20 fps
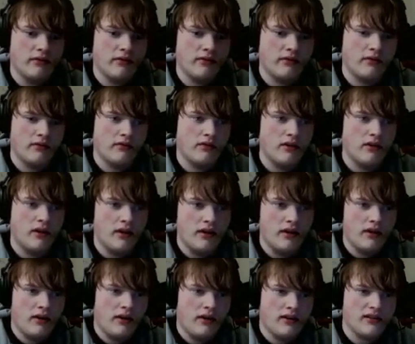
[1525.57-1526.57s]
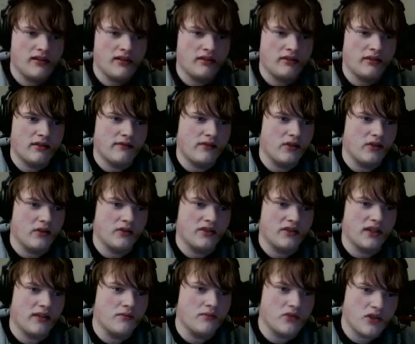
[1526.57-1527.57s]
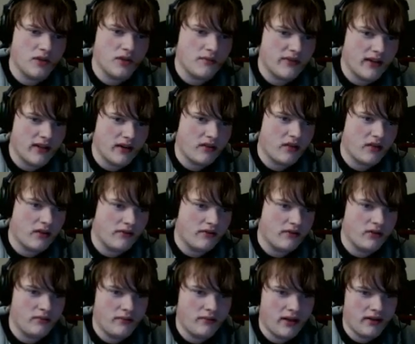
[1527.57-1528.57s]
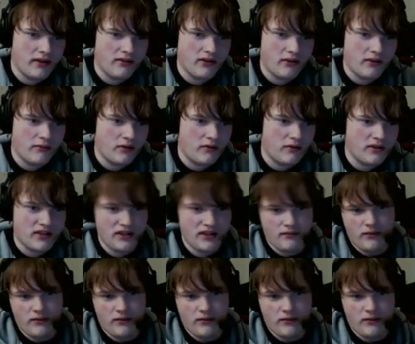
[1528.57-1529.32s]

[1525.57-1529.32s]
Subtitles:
I still loved that old-time charm of that claw-footed bathtub, though it